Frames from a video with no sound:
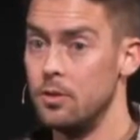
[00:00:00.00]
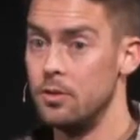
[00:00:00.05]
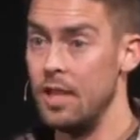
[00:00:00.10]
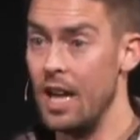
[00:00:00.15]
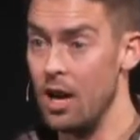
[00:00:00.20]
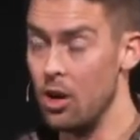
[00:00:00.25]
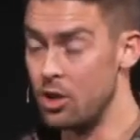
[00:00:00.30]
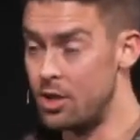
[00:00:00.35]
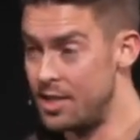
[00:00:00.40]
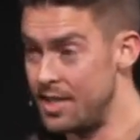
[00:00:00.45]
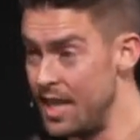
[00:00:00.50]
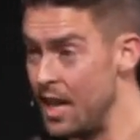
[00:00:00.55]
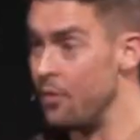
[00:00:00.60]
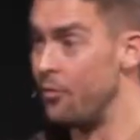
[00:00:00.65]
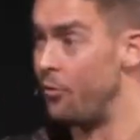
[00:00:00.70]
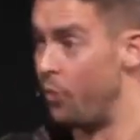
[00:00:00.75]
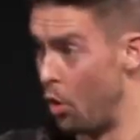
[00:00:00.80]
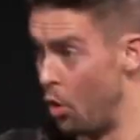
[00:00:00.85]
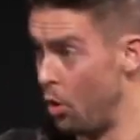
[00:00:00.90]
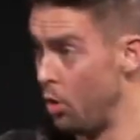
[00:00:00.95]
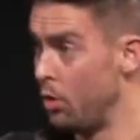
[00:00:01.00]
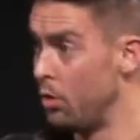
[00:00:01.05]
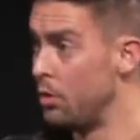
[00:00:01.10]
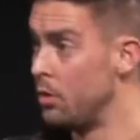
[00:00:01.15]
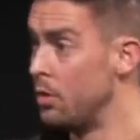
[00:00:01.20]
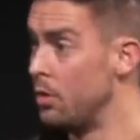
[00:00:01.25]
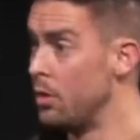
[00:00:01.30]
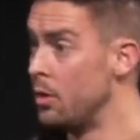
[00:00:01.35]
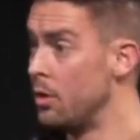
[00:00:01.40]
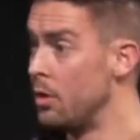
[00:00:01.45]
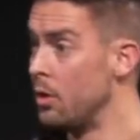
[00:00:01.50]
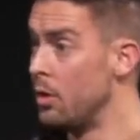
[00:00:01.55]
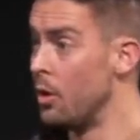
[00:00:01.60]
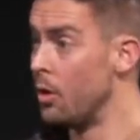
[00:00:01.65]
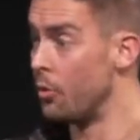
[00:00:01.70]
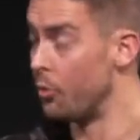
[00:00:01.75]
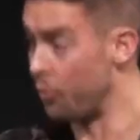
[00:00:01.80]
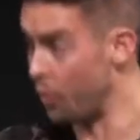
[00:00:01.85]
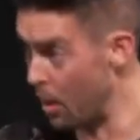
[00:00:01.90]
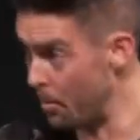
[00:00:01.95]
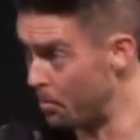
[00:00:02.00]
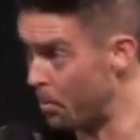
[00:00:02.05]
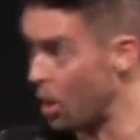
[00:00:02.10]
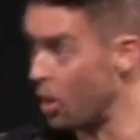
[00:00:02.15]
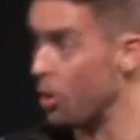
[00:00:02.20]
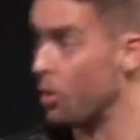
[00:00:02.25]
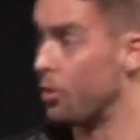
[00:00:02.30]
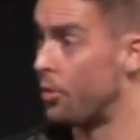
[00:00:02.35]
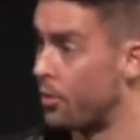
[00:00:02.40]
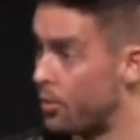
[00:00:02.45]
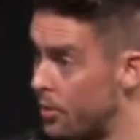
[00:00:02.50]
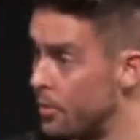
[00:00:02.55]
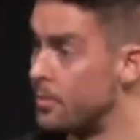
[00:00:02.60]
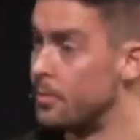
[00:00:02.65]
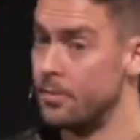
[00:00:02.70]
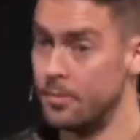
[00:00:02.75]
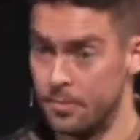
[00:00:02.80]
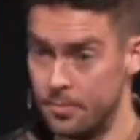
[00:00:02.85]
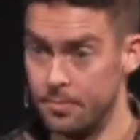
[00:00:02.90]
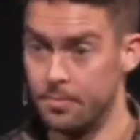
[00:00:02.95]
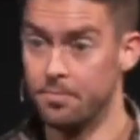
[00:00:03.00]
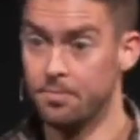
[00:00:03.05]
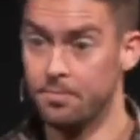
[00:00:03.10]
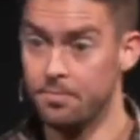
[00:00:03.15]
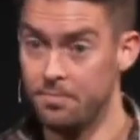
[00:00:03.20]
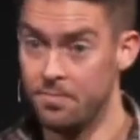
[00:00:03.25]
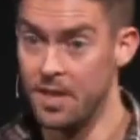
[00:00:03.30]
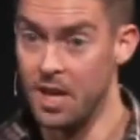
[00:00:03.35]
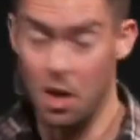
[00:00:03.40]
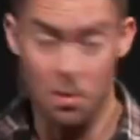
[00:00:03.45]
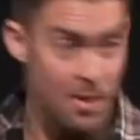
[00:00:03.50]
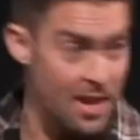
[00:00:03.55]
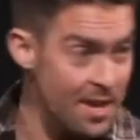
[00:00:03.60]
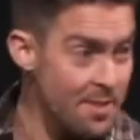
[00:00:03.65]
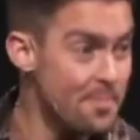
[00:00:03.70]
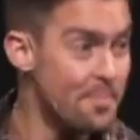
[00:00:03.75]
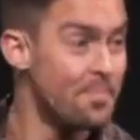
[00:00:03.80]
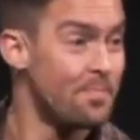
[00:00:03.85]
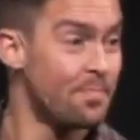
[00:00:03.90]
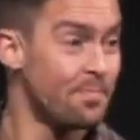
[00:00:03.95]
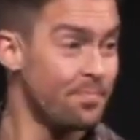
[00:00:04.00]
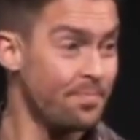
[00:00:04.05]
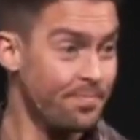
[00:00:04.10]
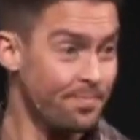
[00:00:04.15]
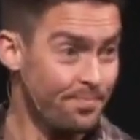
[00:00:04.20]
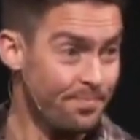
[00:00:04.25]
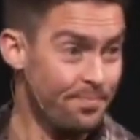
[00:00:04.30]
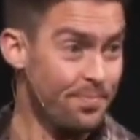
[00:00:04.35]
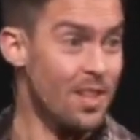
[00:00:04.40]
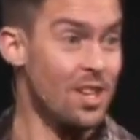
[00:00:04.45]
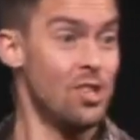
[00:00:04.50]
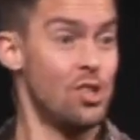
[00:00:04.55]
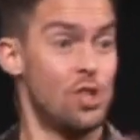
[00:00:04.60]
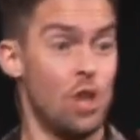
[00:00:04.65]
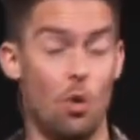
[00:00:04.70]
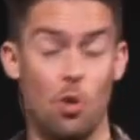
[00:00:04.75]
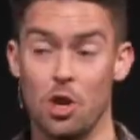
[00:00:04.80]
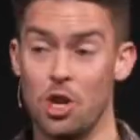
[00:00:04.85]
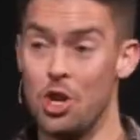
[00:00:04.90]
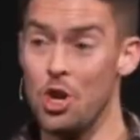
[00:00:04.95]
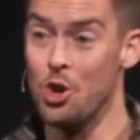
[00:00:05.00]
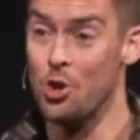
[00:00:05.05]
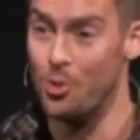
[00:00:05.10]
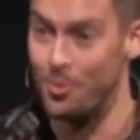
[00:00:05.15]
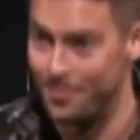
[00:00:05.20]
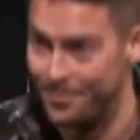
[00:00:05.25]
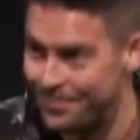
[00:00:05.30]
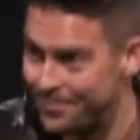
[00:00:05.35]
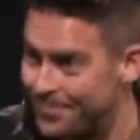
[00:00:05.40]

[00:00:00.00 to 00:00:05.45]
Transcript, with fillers: They are sinful from birth. Hear me? So are you.